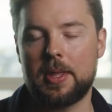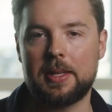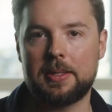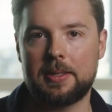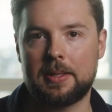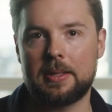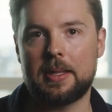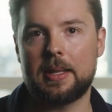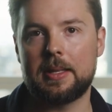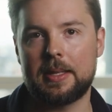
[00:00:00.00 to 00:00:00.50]

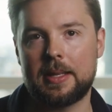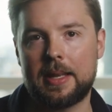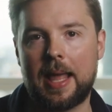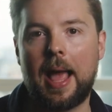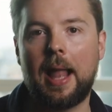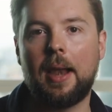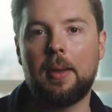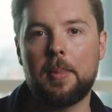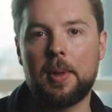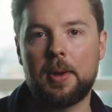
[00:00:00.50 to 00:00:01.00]
There's, a, there's an
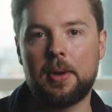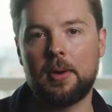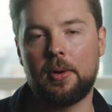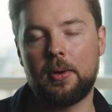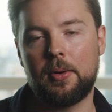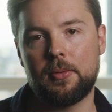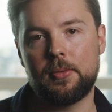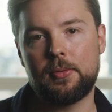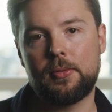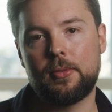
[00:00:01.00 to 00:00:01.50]
element
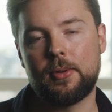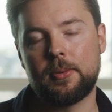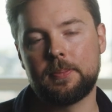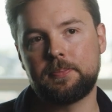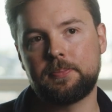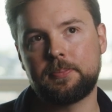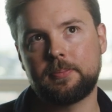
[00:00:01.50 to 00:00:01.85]
of